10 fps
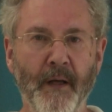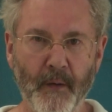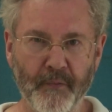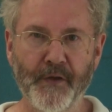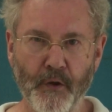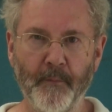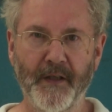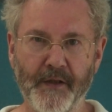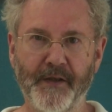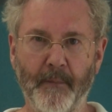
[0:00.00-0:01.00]
presumed
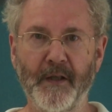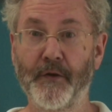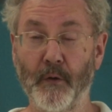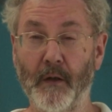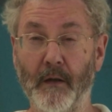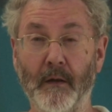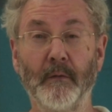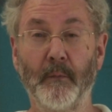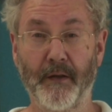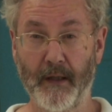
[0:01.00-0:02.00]
this was something to do
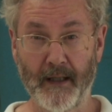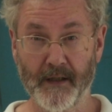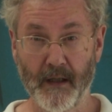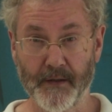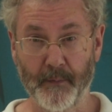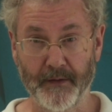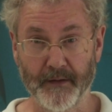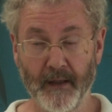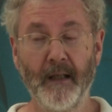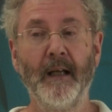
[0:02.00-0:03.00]
with her
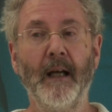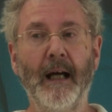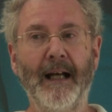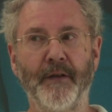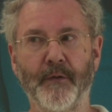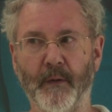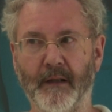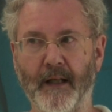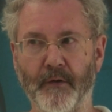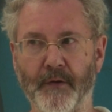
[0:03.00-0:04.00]
ex-husband and
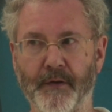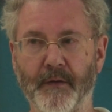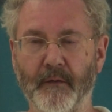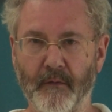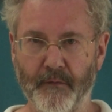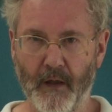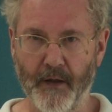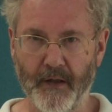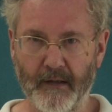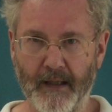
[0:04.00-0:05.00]
with Leonor's
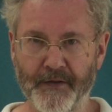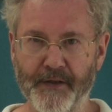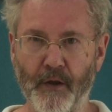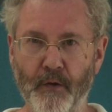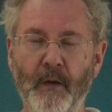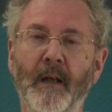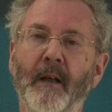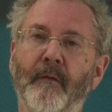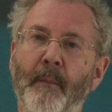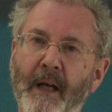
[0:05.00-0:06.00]
father. And so
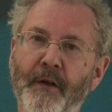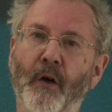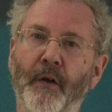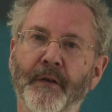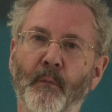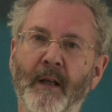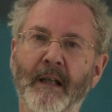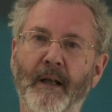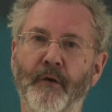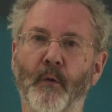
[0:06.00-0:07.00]
from then on, when
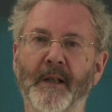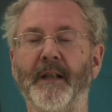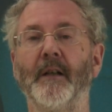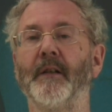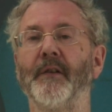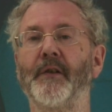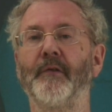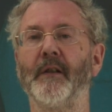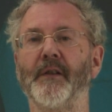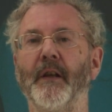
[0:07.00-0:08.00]
Leonor went out in the
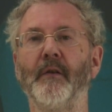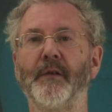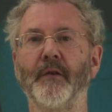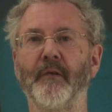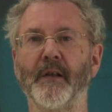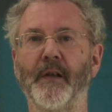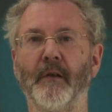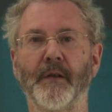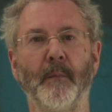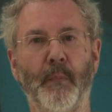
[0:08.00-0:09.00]
streets, they used to dress
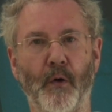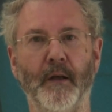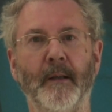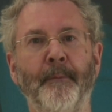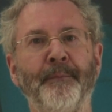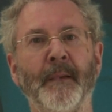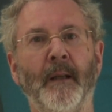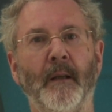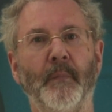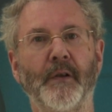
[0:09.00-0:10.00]
her as a boy
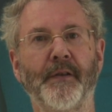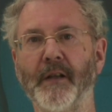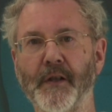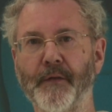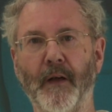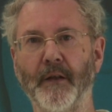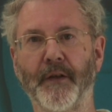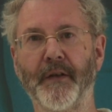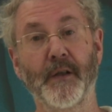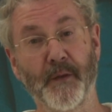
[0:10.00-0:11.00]
because they just felt
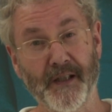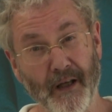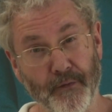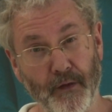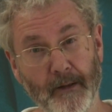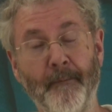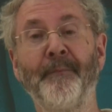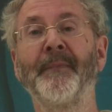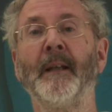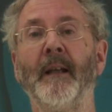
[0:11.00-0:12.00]
that this was safer.
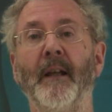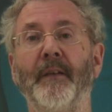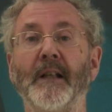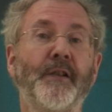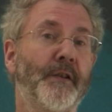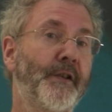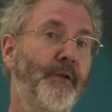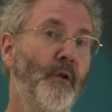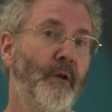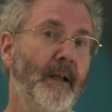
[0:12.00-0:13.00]
That's the
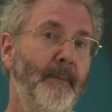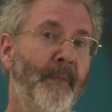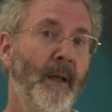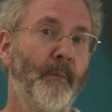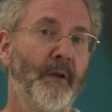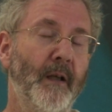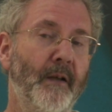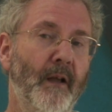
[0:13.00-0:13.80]
story. But